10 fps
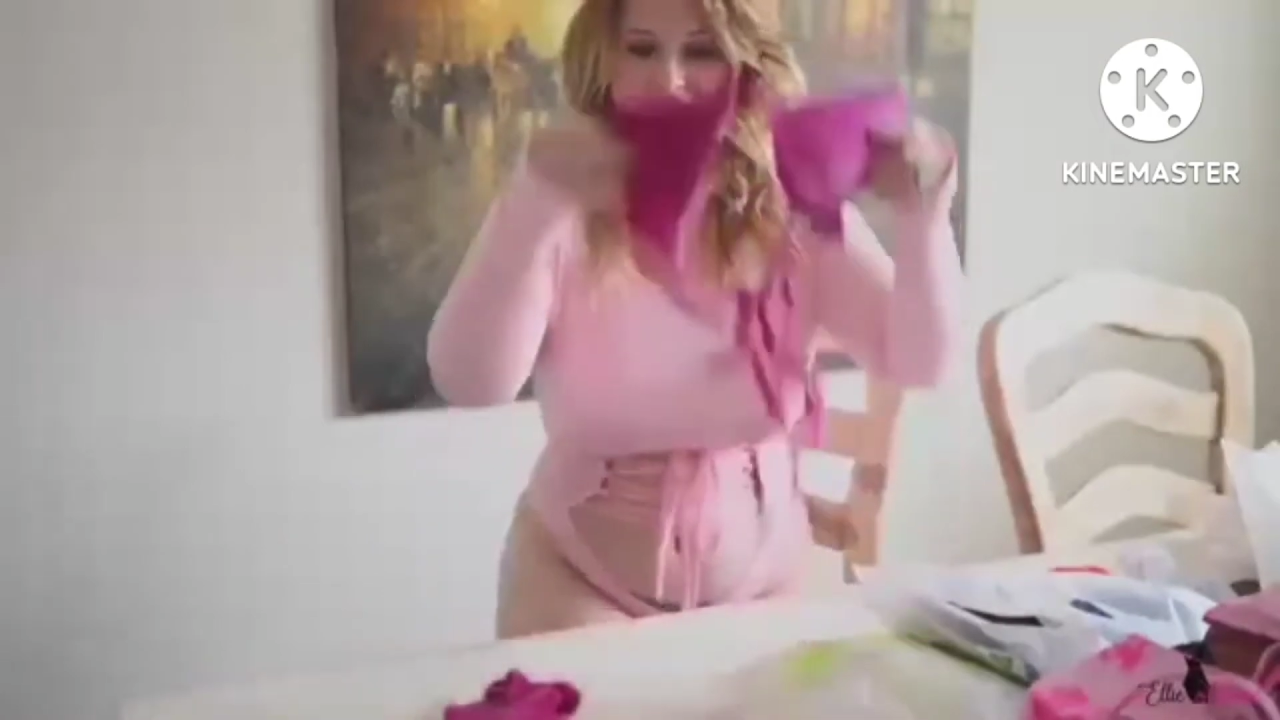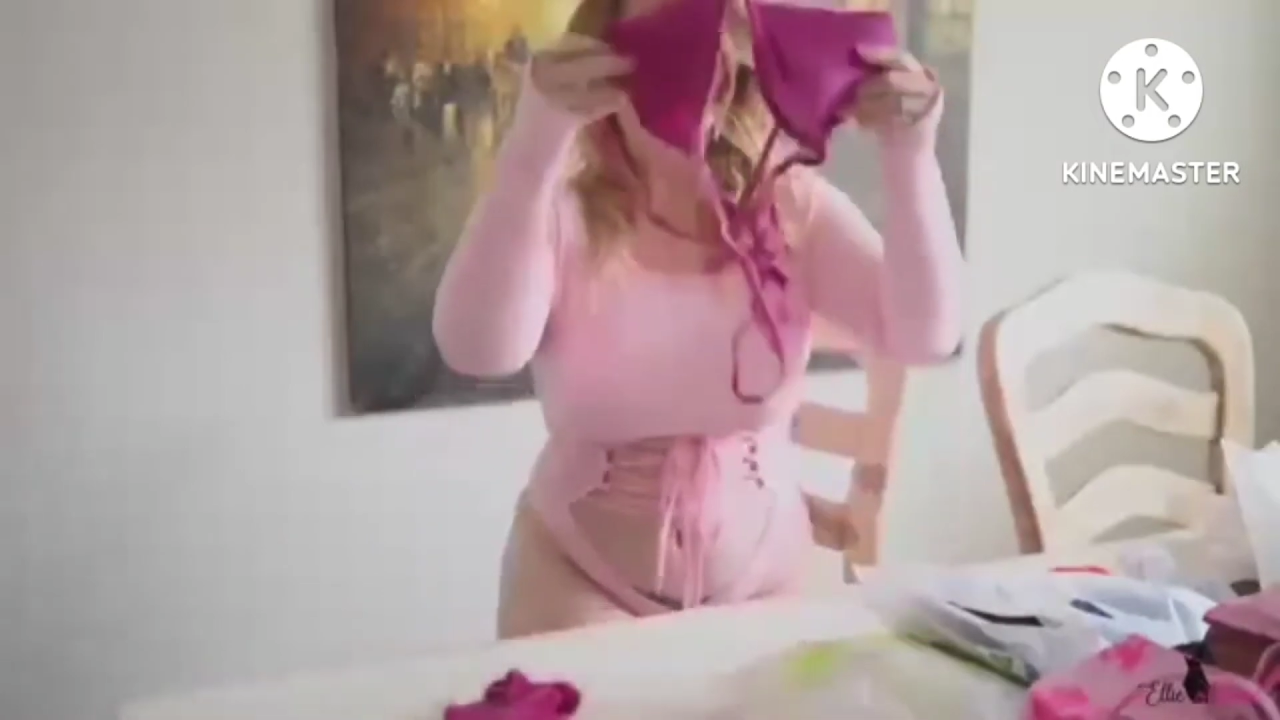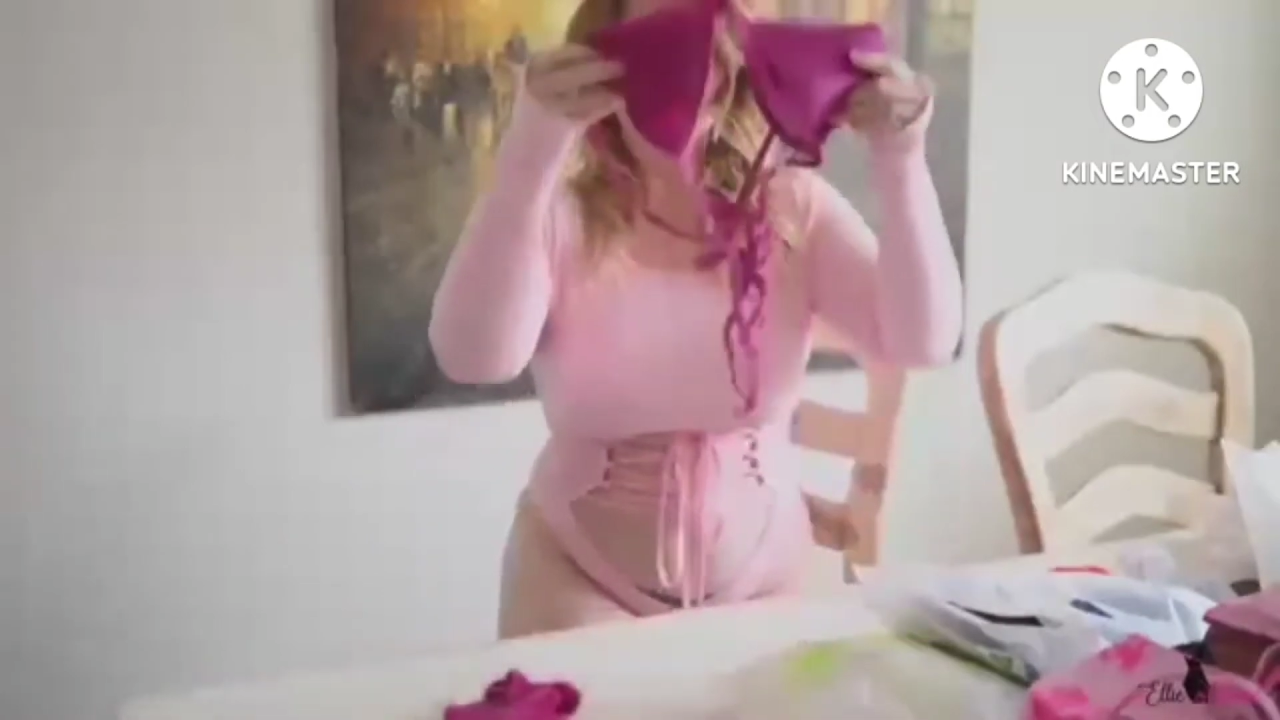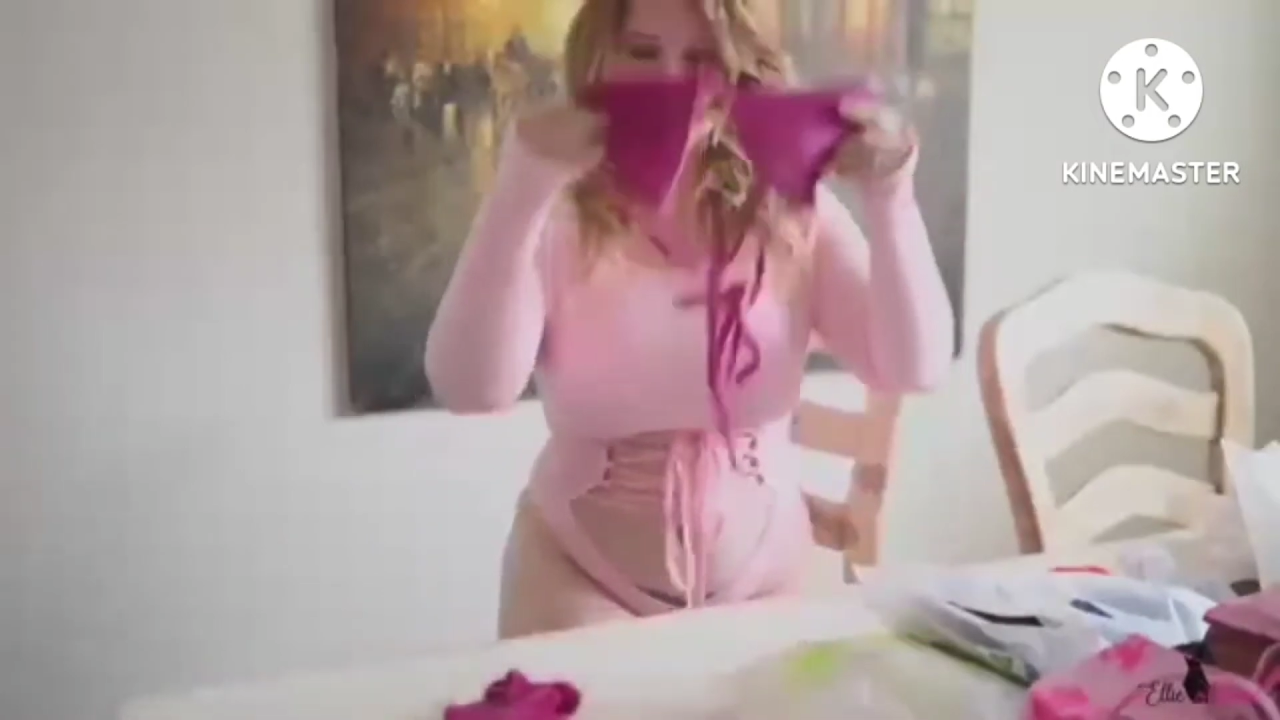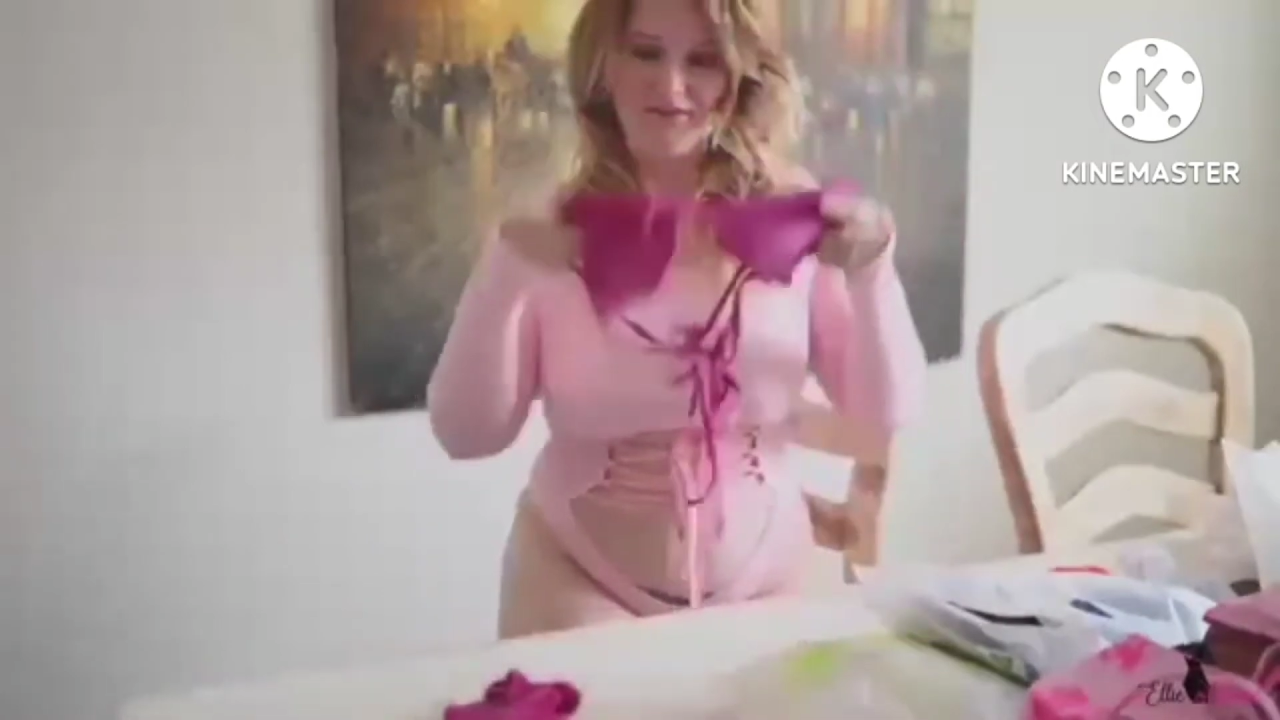it
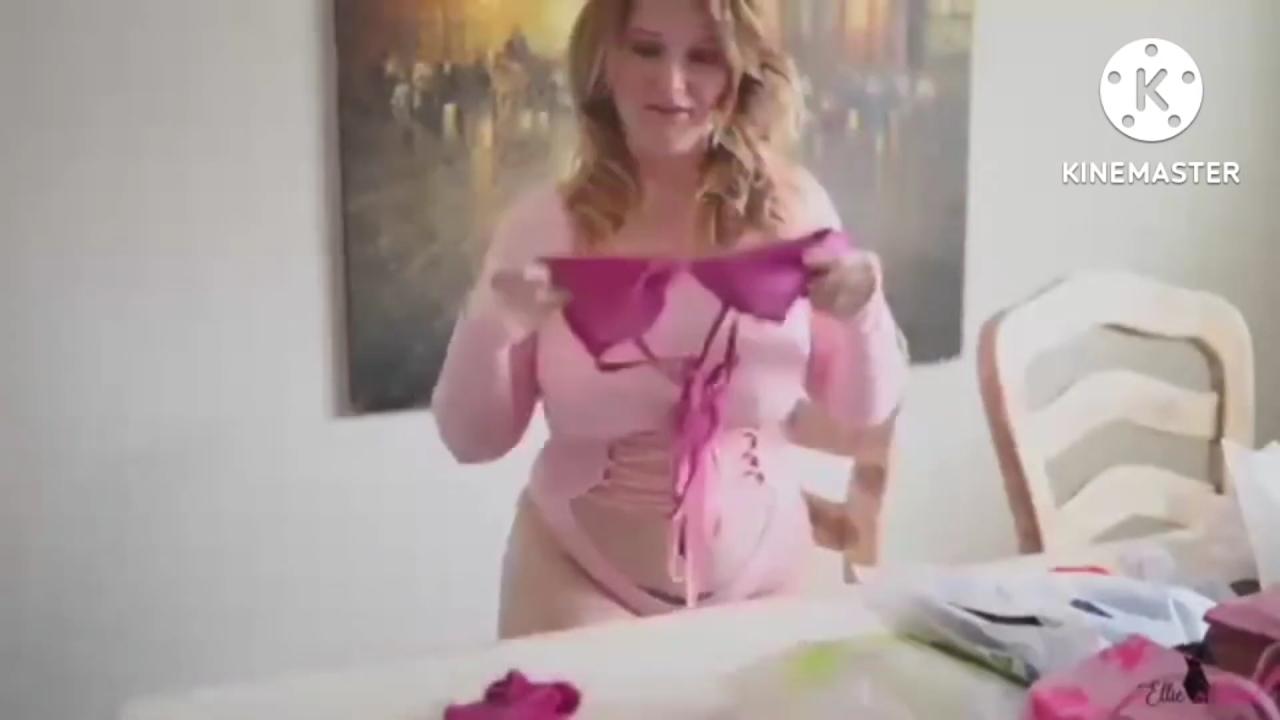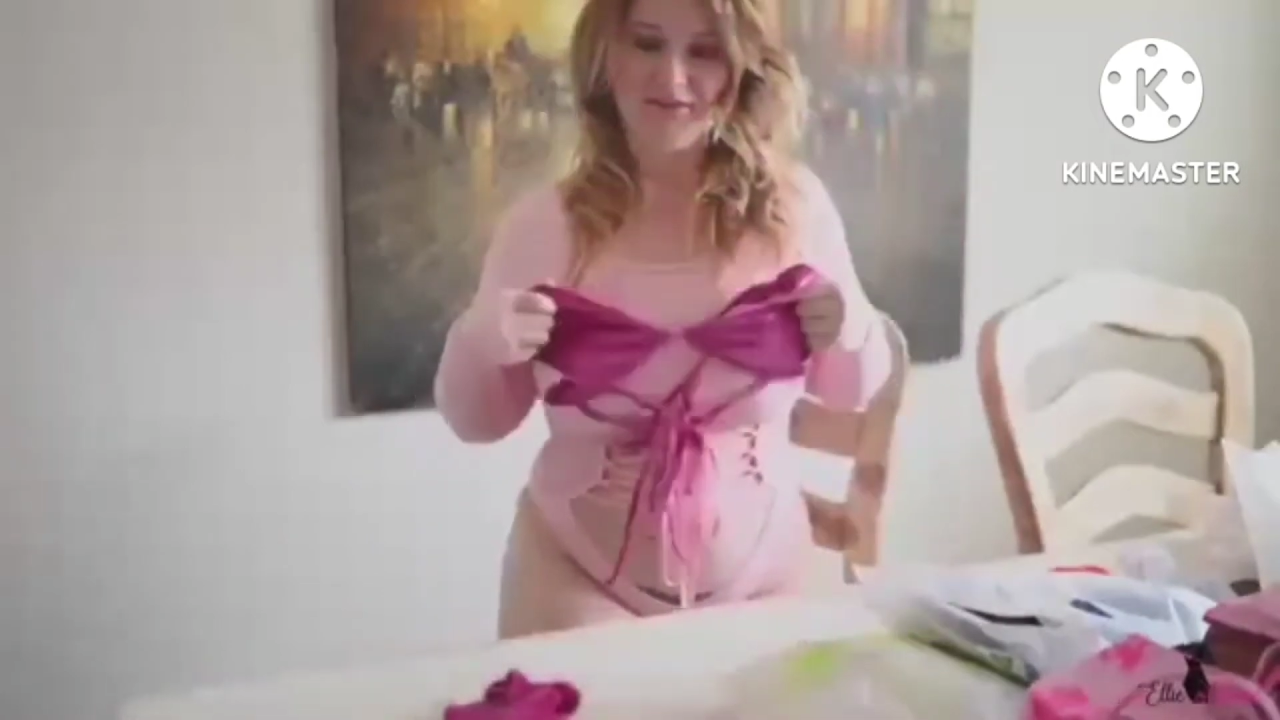as I move